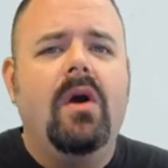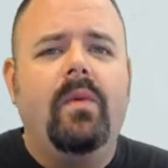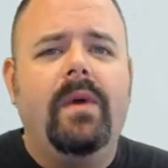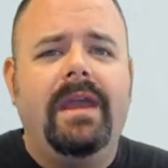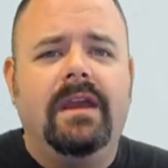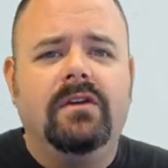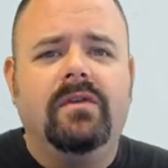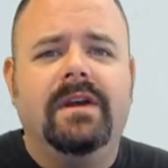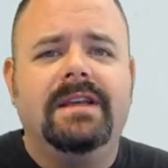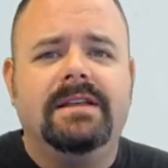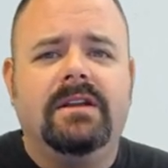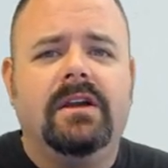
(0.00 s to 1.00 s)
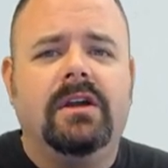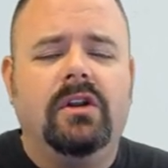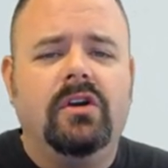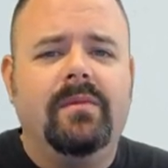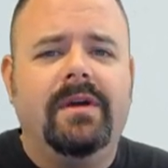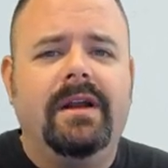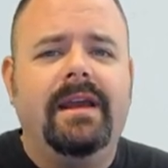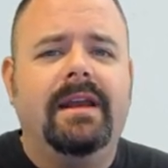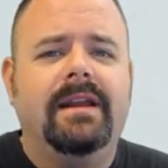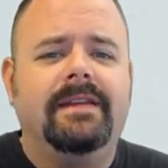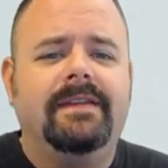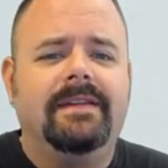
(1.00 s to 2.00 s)
We increase silicon alumina
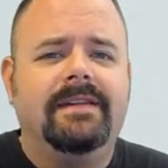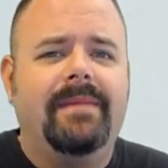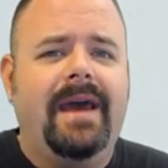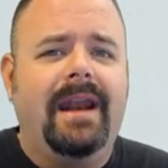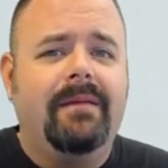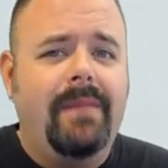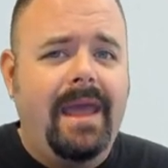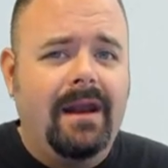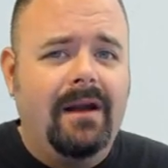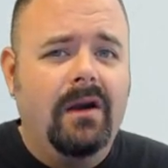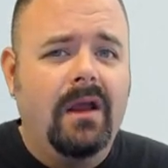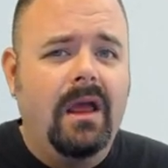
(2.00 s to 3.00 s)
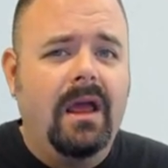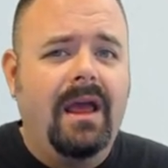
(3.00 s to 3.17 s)
in a systematic manner,